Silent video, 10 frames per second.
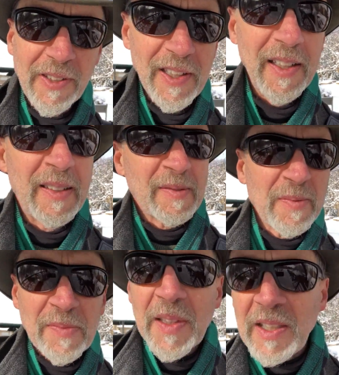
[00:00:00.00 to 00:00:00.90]
and
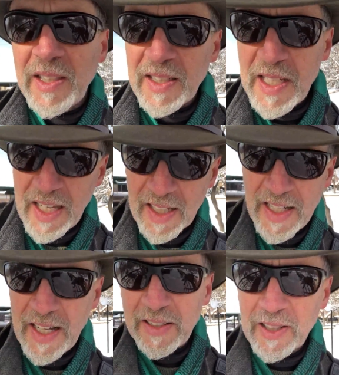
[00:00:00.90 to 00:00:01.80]
you get taken
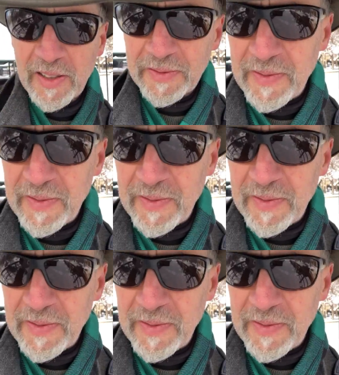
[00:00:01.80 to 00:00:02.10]
out to